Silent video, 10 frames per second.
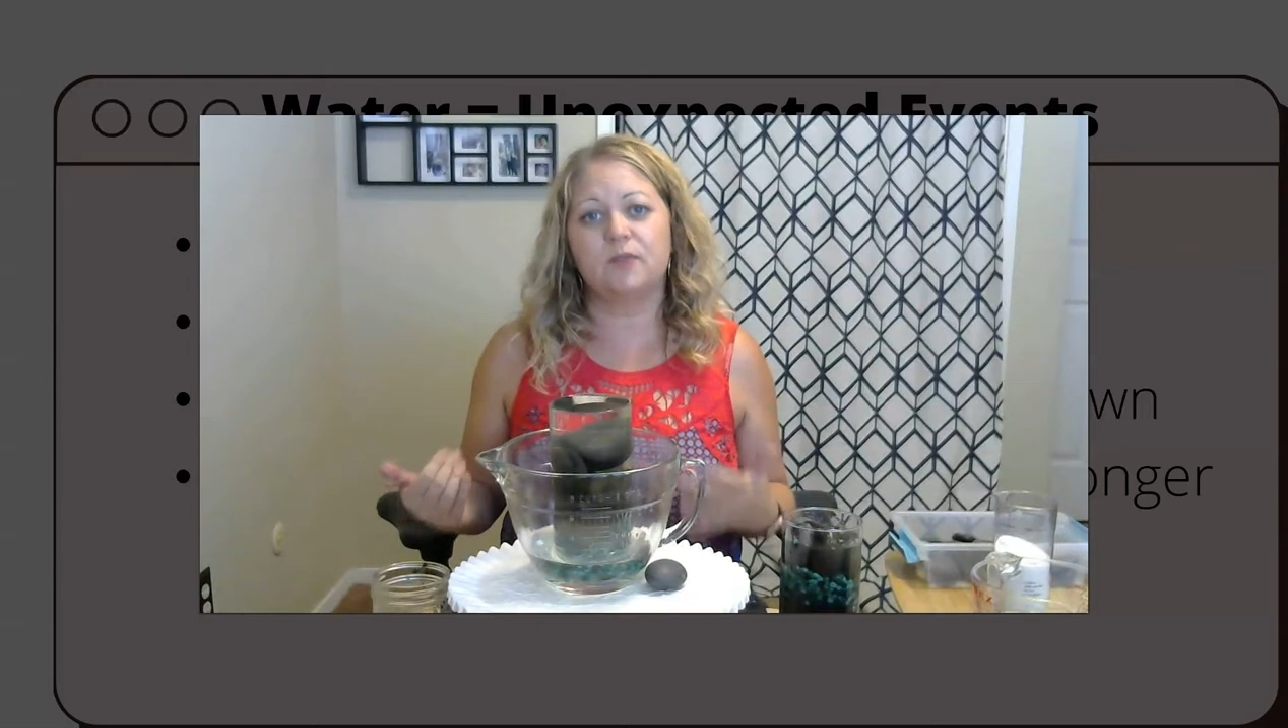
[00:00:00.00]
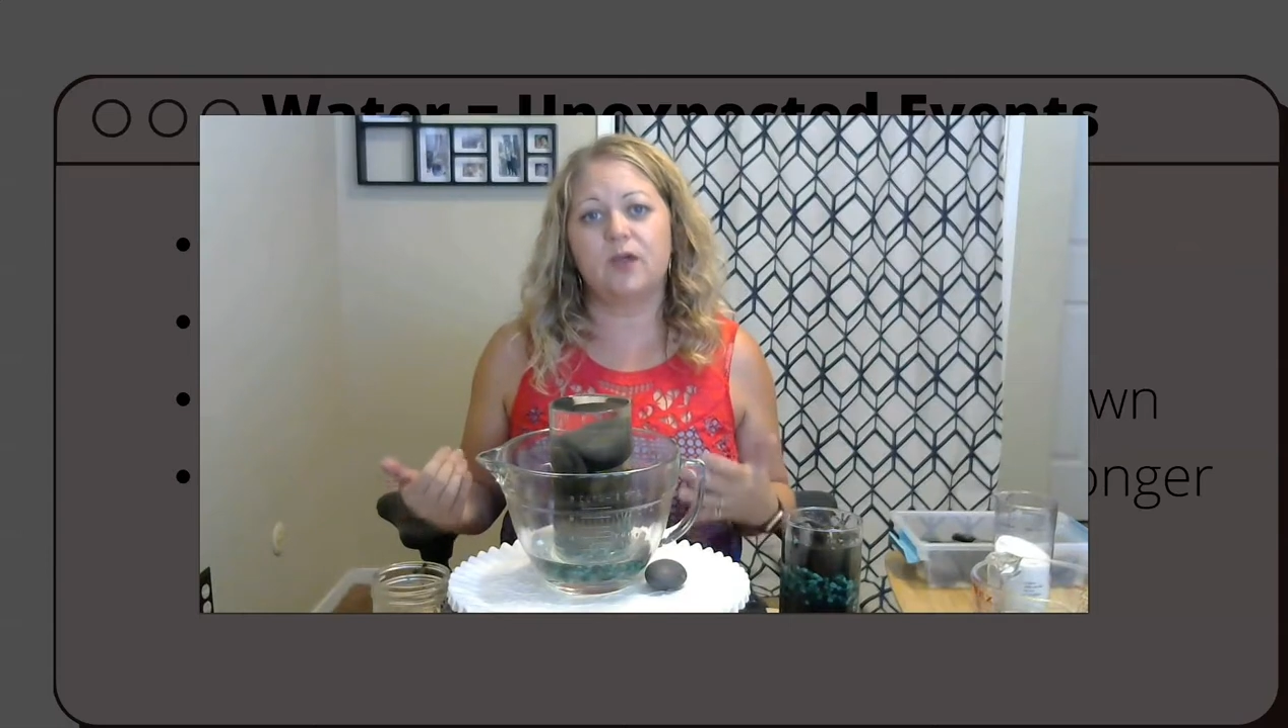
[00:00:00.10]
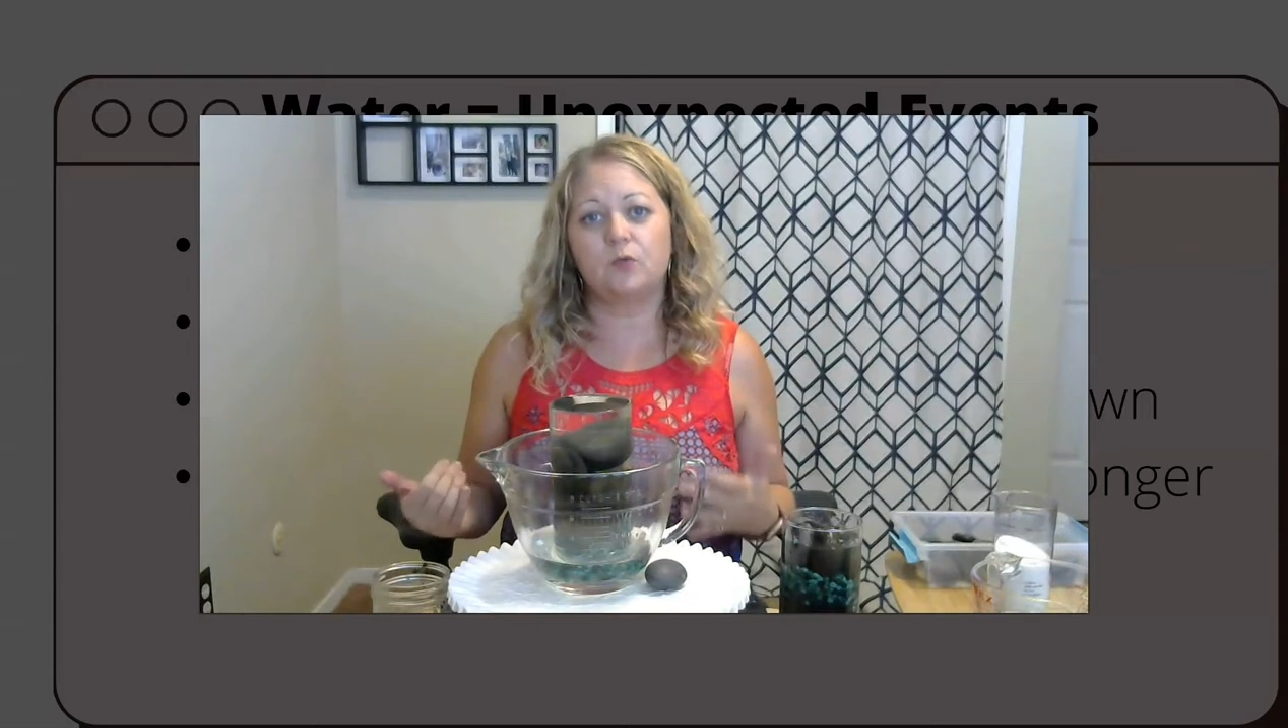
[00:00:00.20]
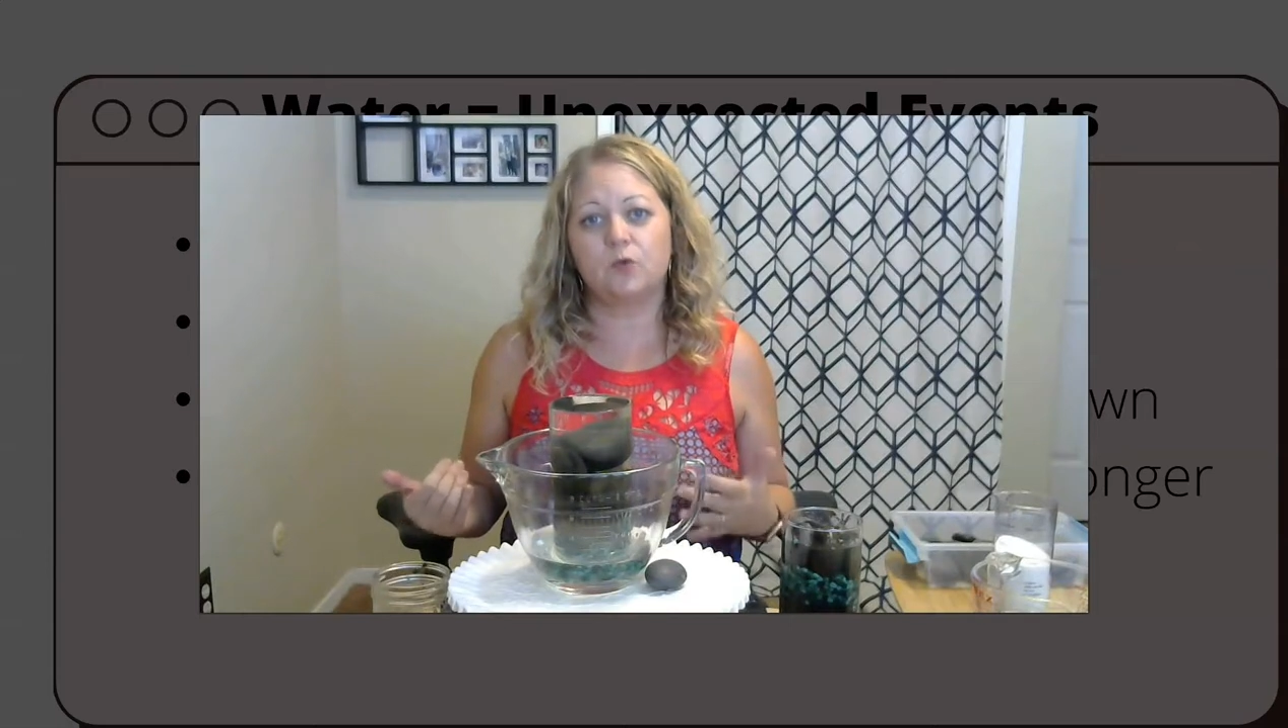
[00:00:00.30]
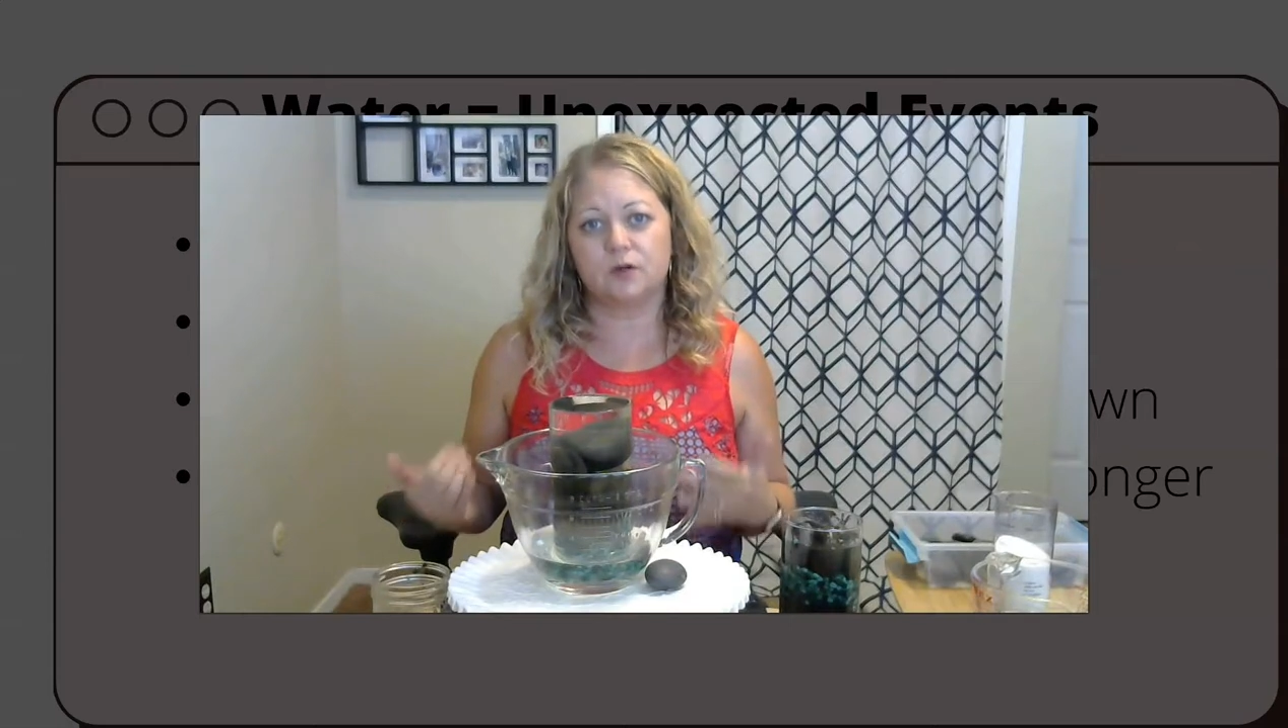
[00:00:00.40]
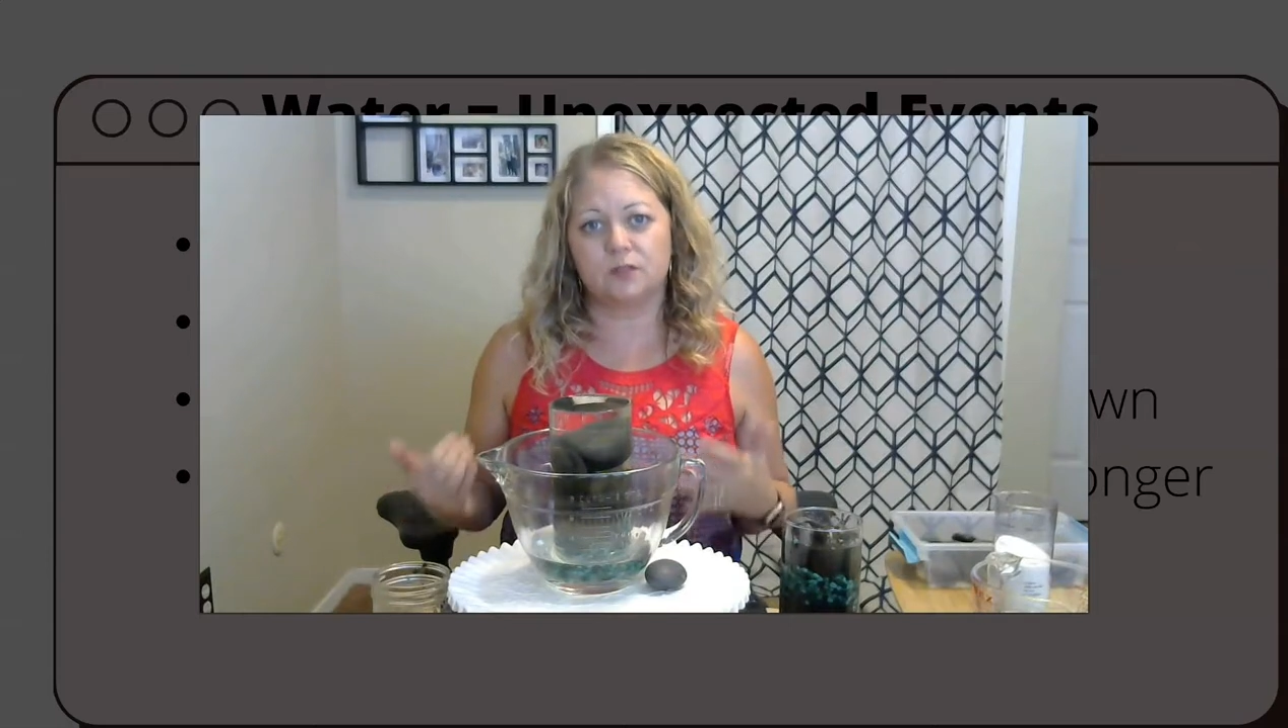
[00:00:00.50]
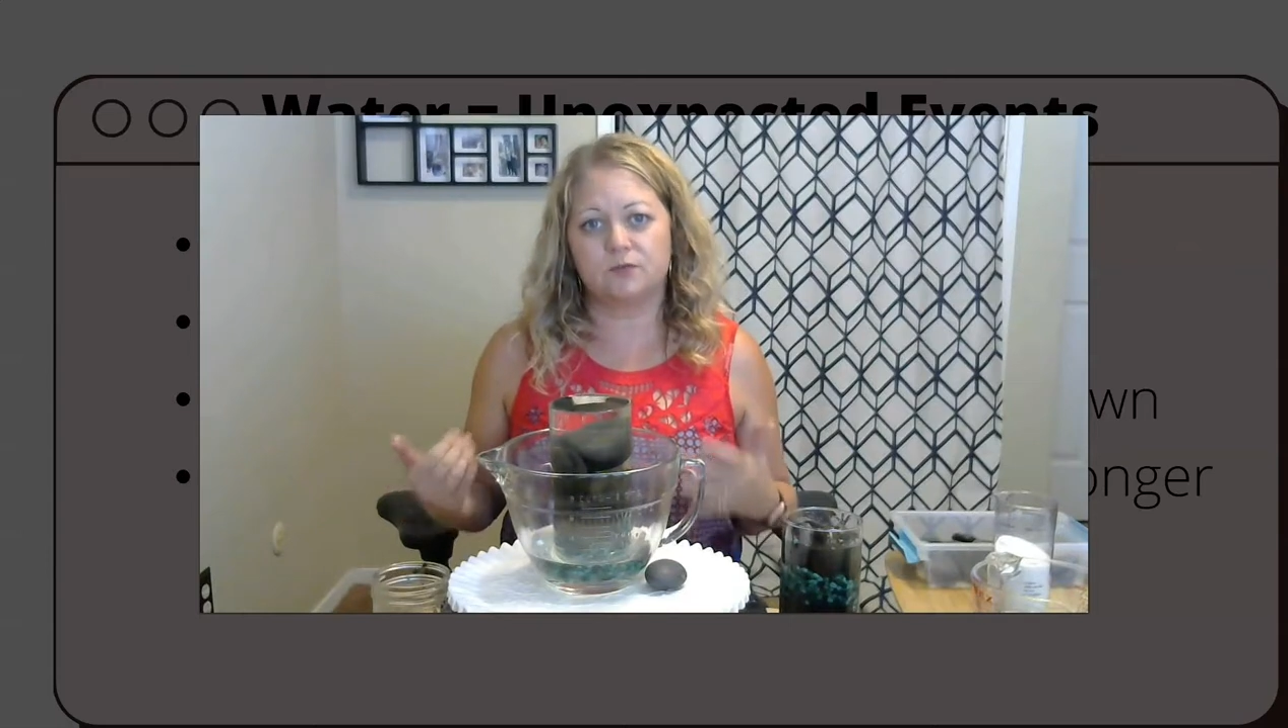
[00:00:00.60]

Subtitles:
that works